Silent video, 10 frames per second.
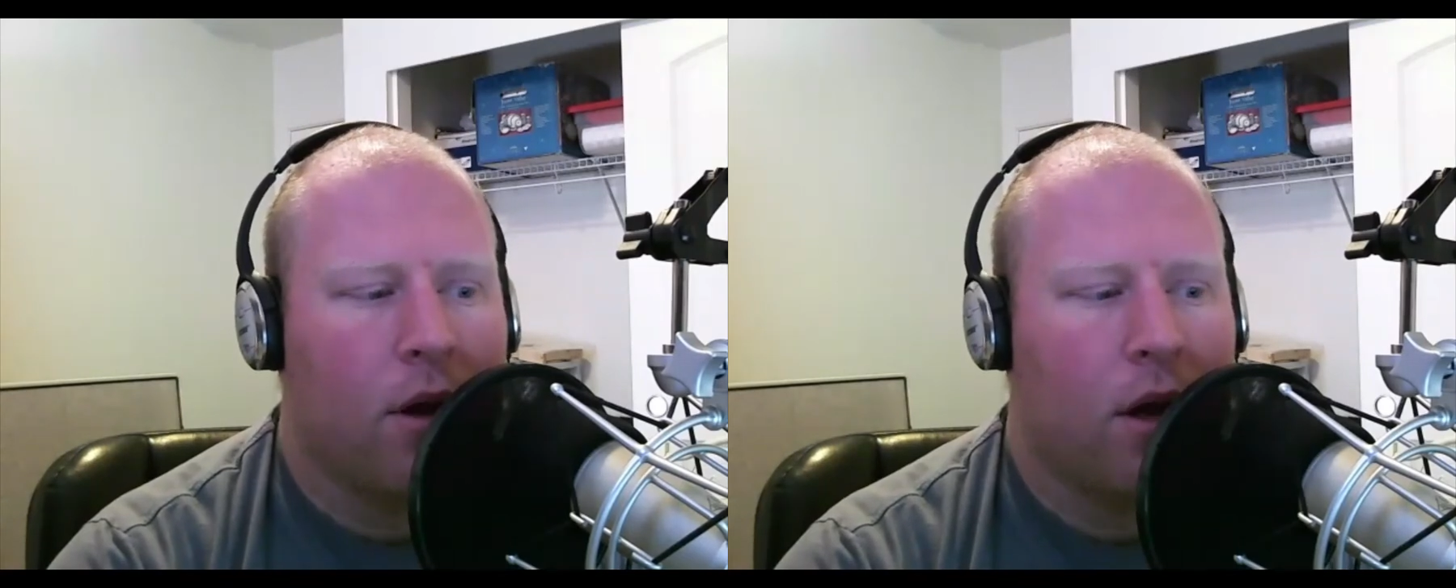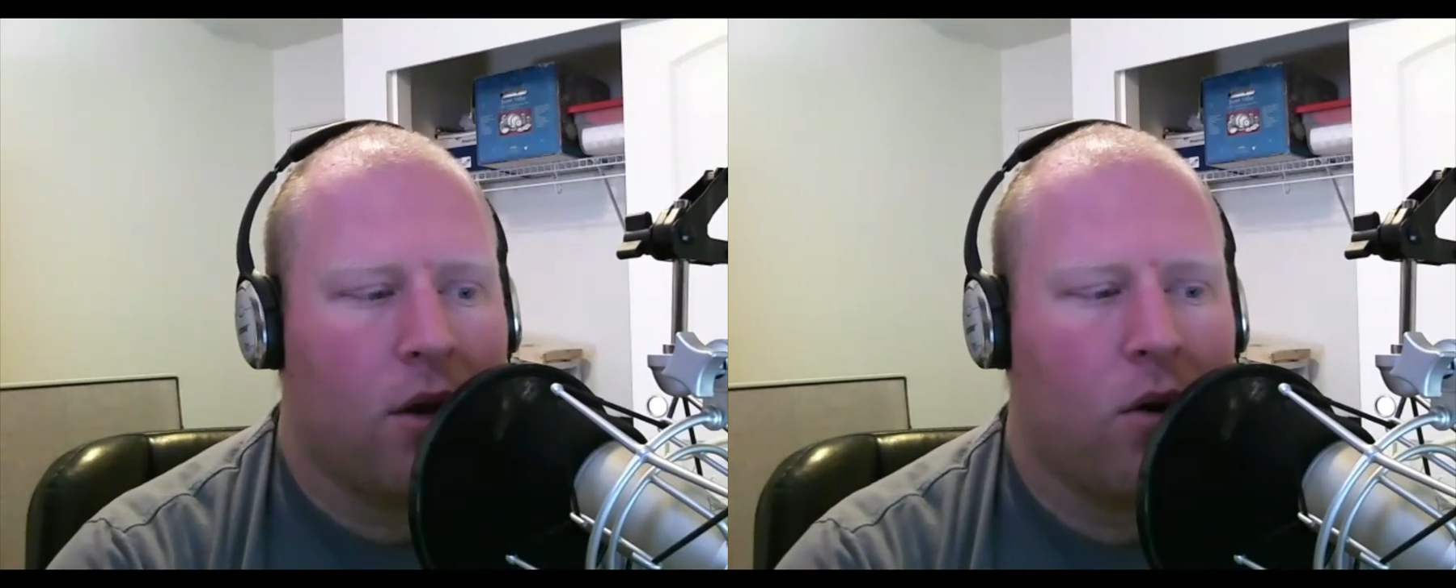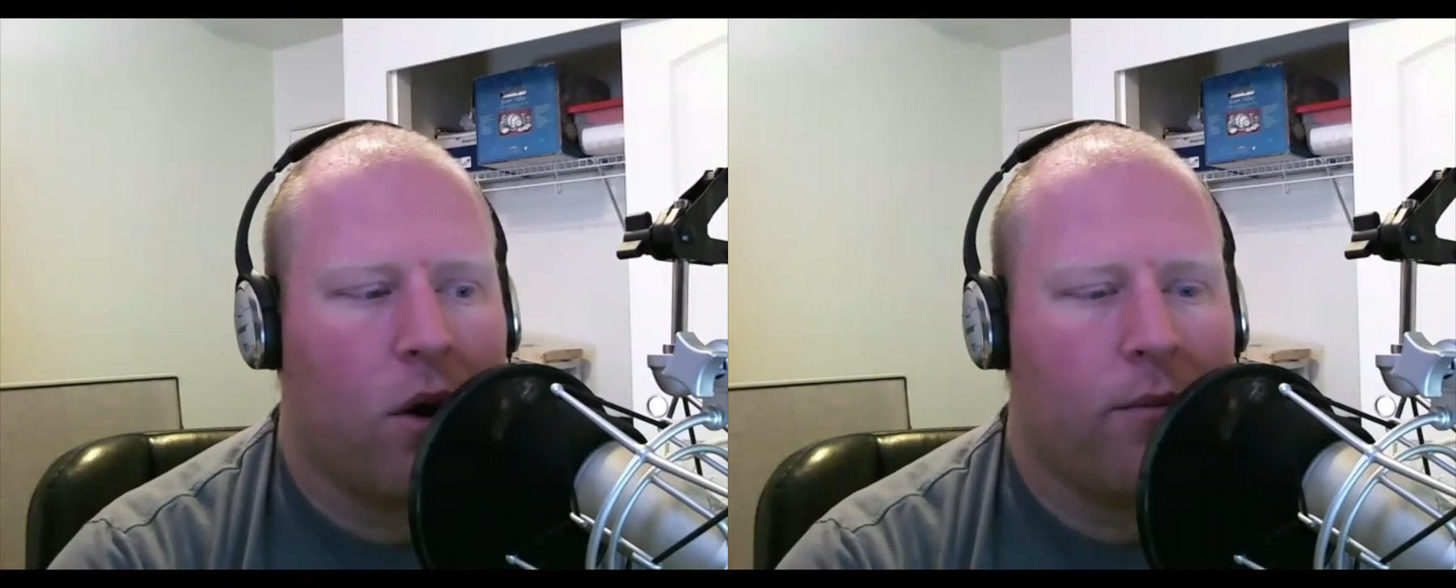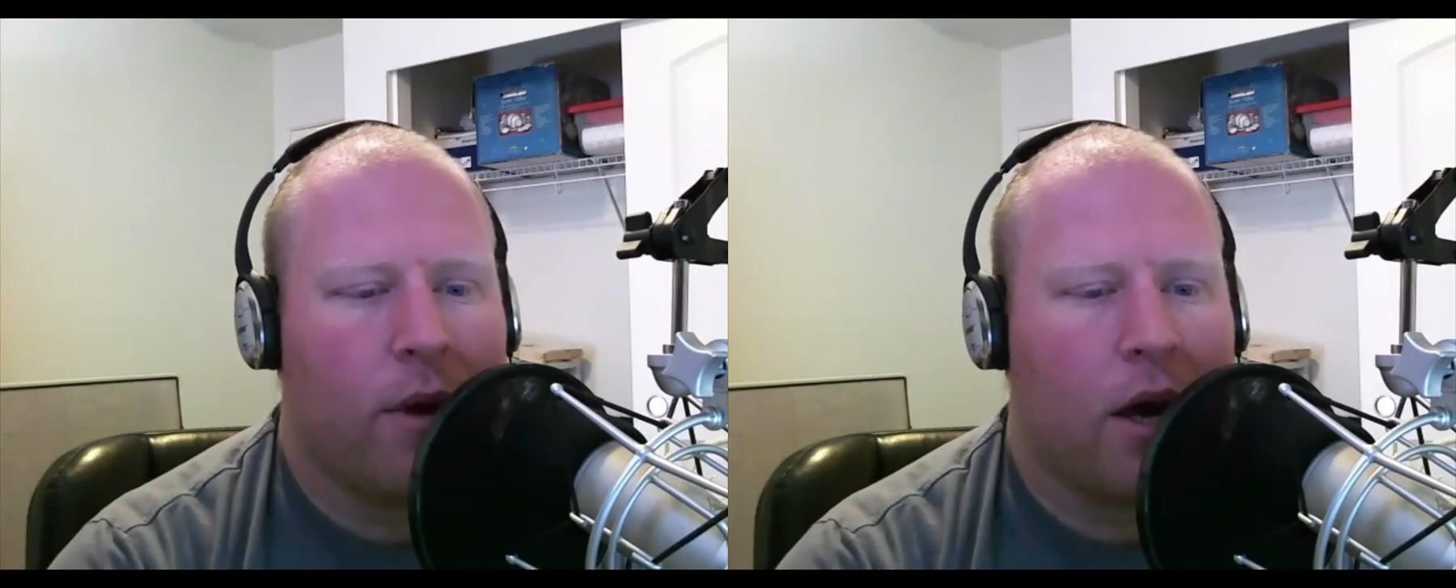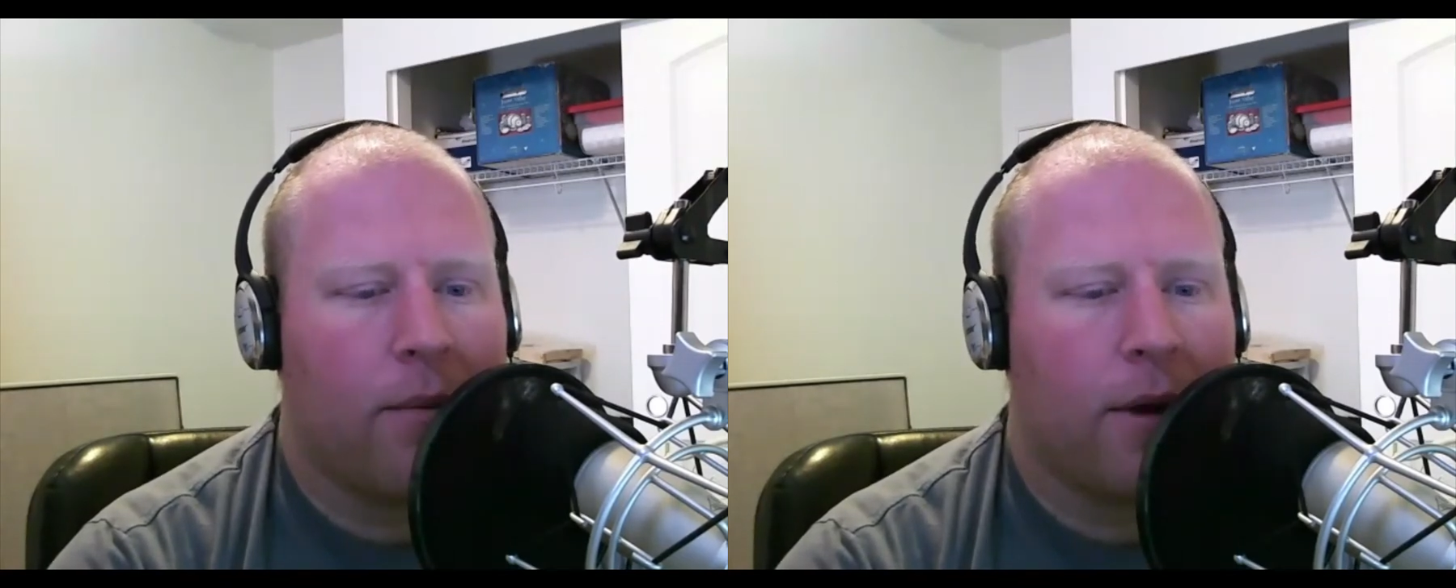and who I'm
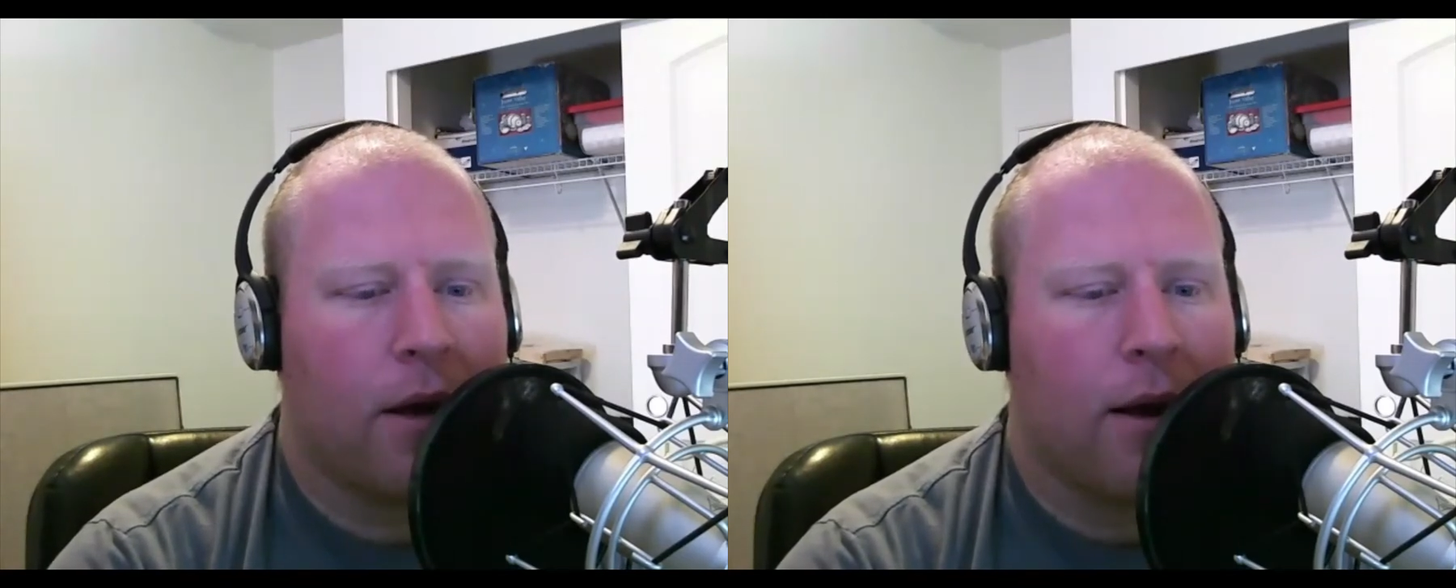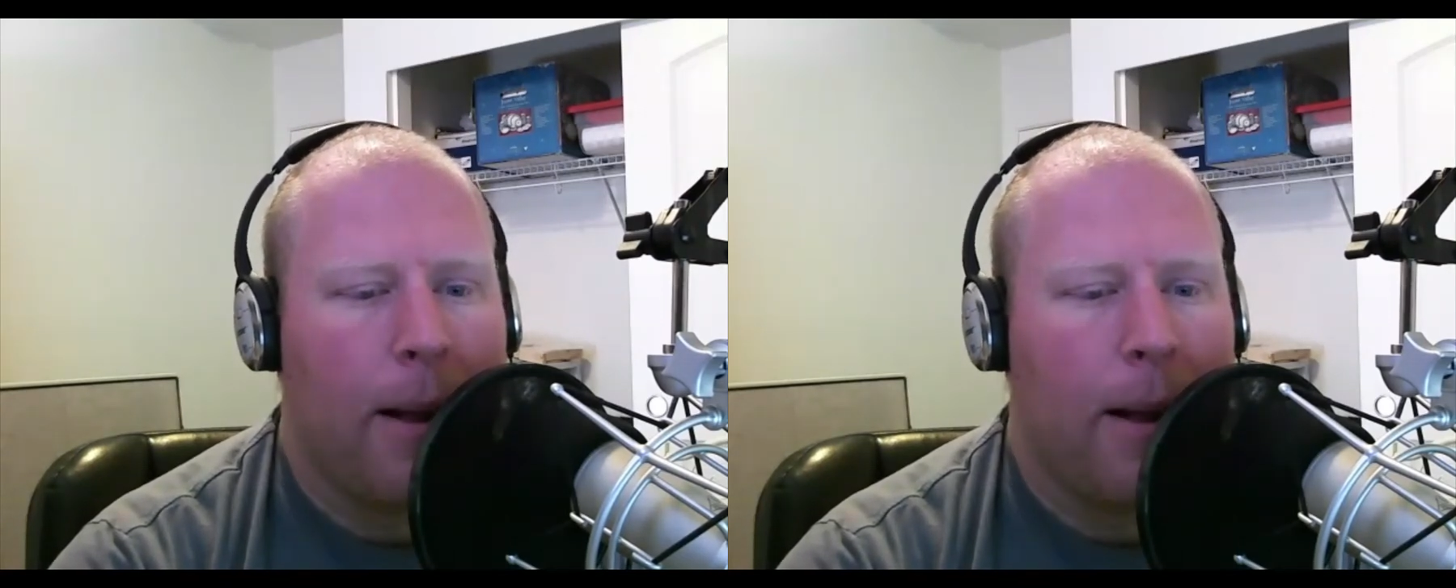becoming